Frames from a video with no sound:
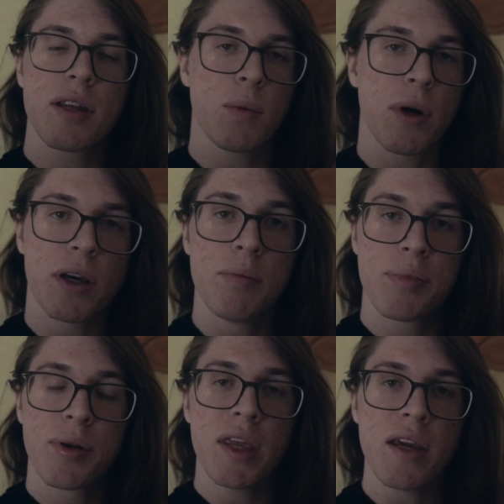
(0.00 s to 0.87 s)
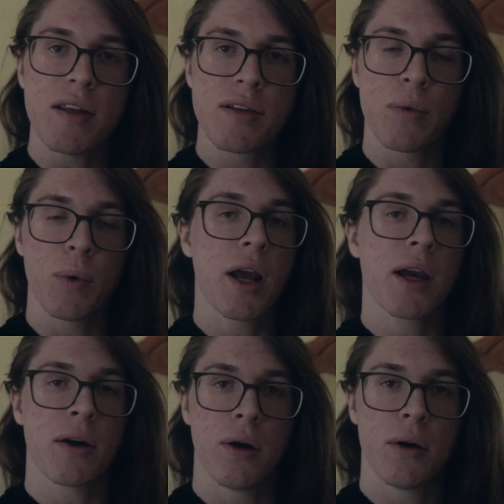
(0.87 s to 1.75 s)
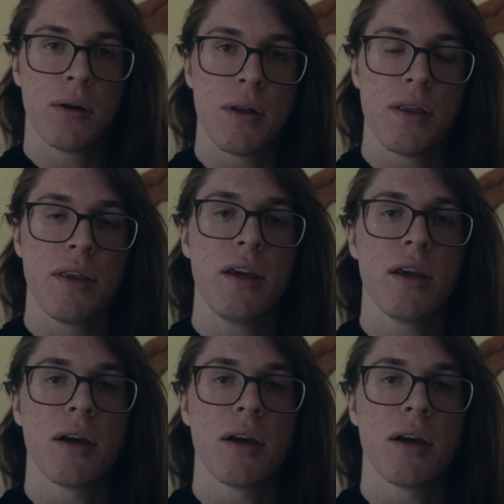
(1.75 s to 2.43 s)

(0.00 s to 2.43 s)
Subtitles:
what complete what I call the